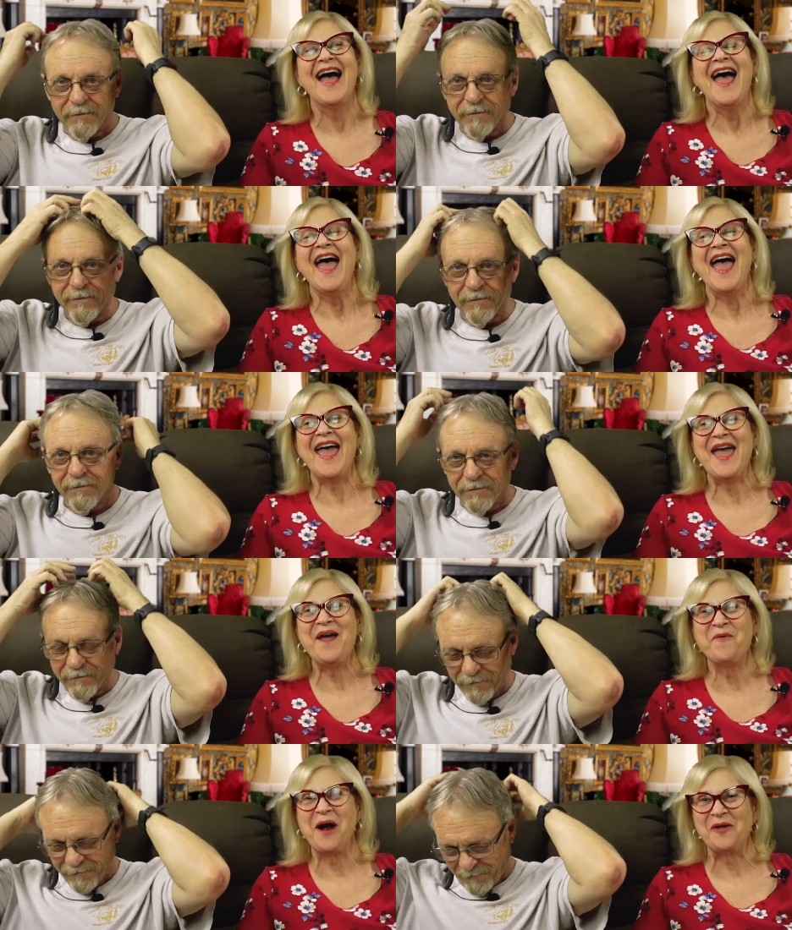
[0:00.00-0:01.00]

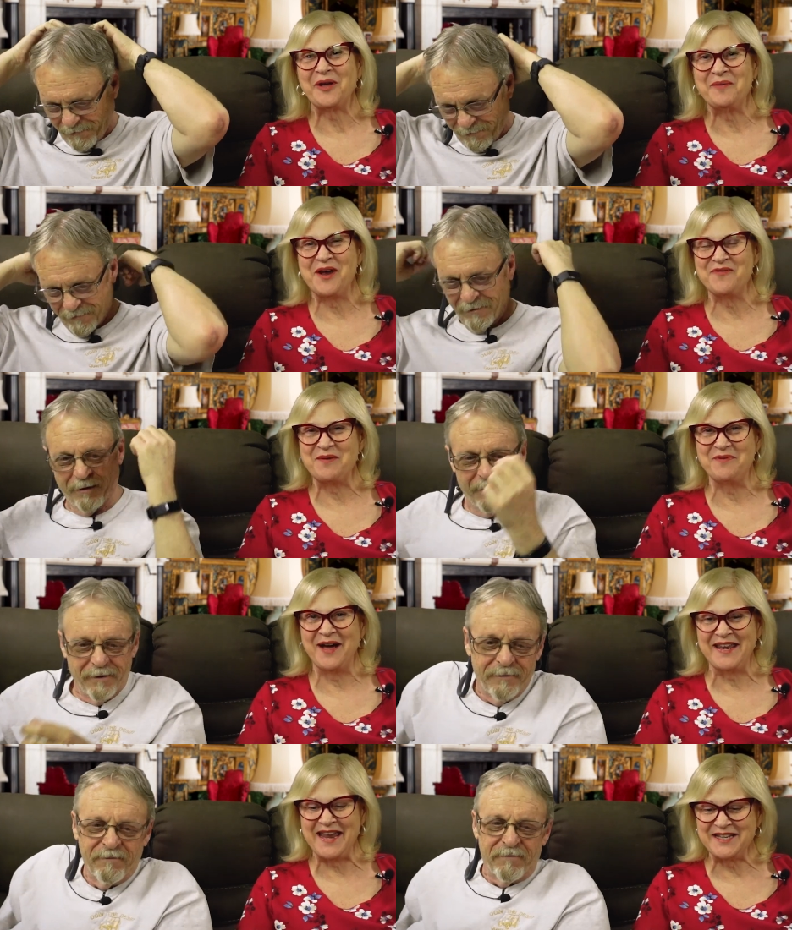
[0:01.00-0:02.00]
Speaker 1: hey, welcome
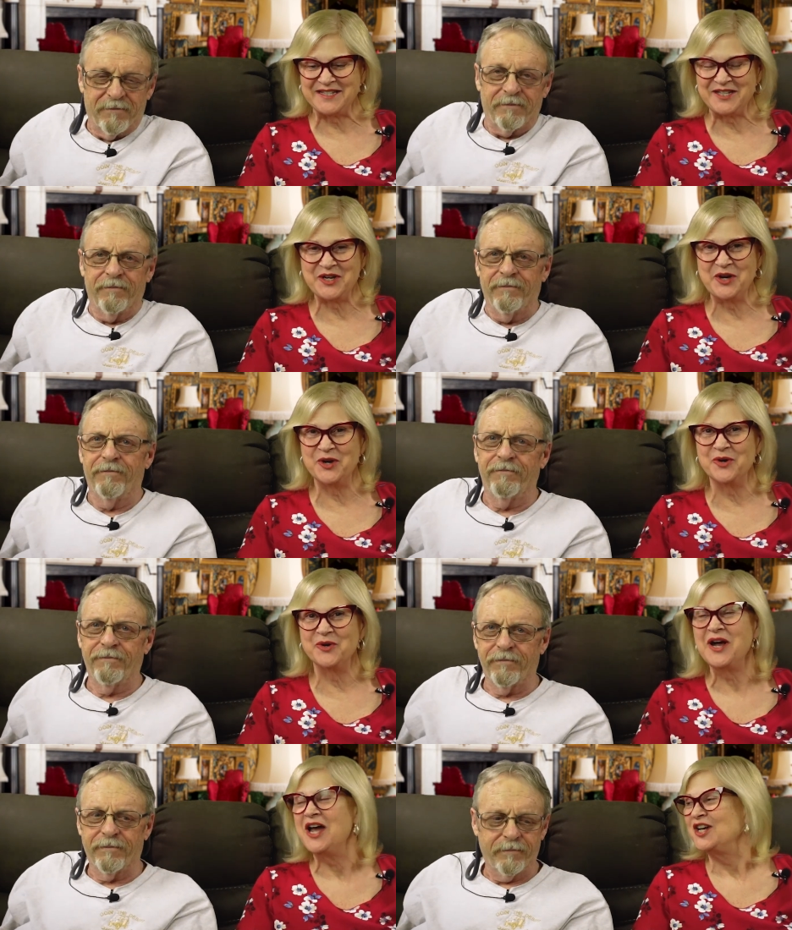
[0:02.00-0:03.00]
everybody
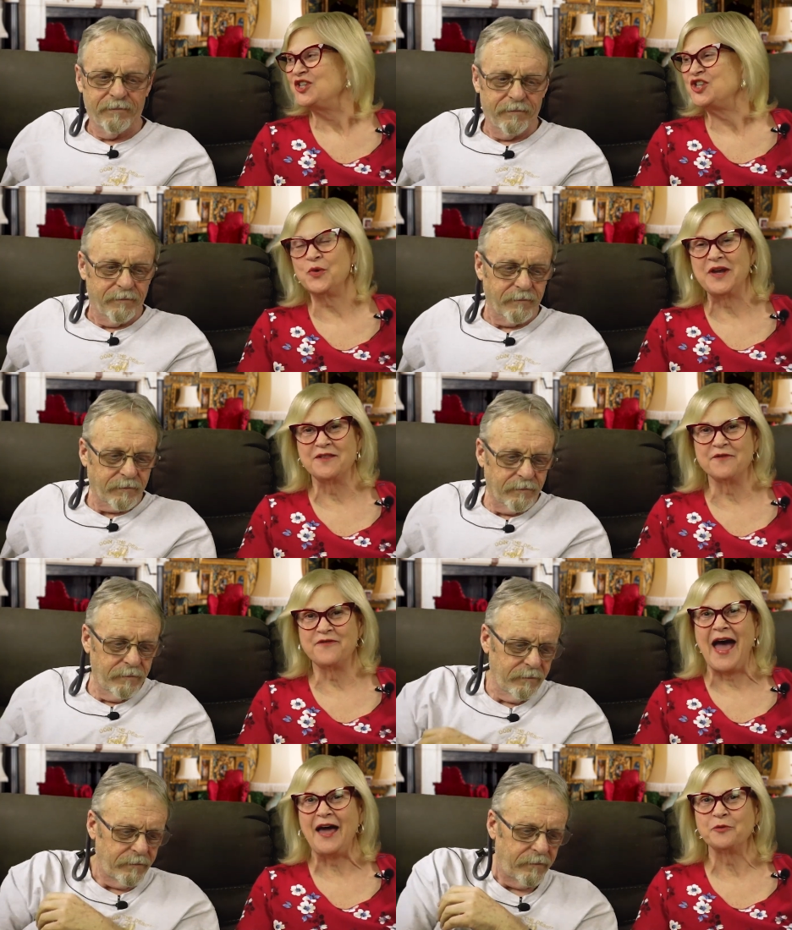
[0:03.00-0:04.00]
to Chewing
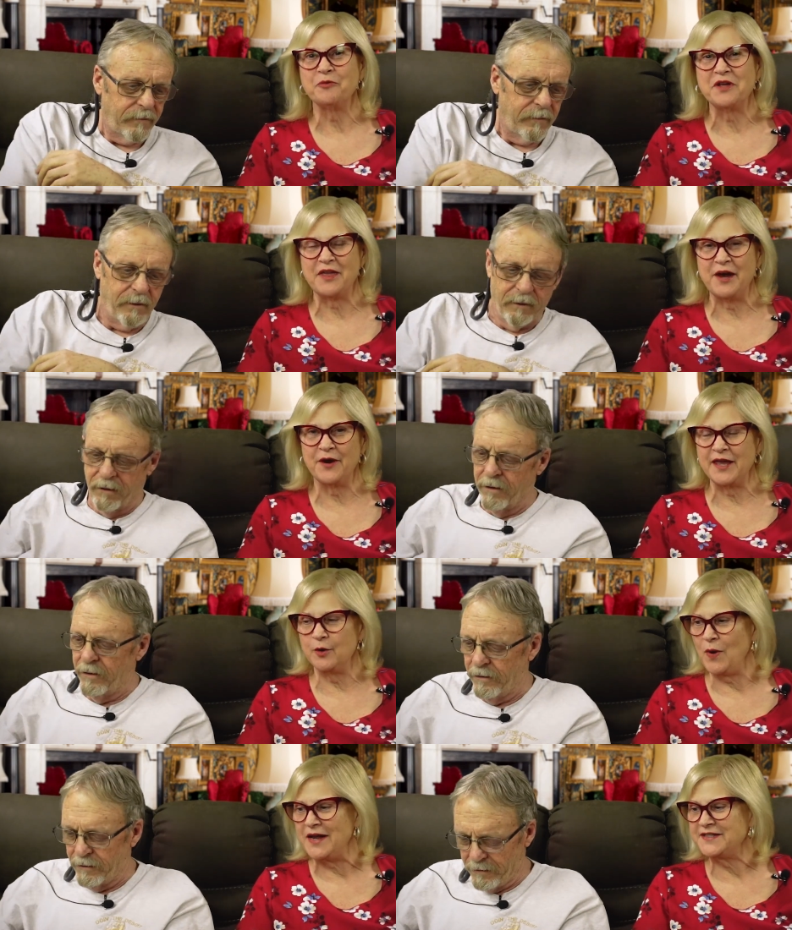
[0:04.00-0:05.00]
the Fat with
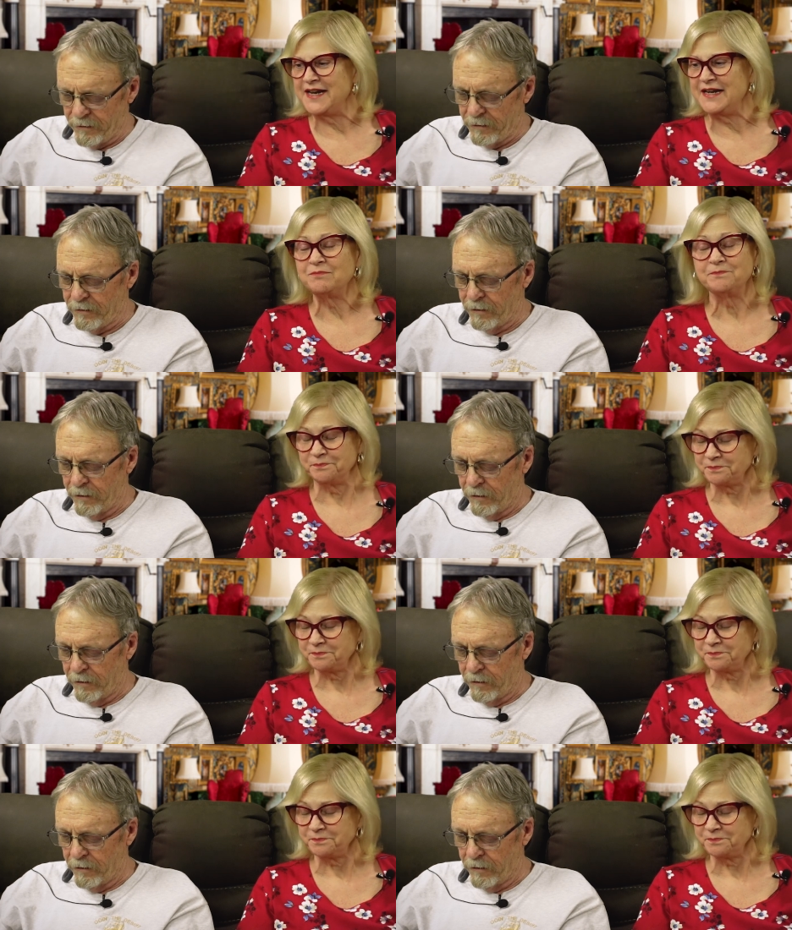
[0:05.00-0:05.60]
Harry and Wendy.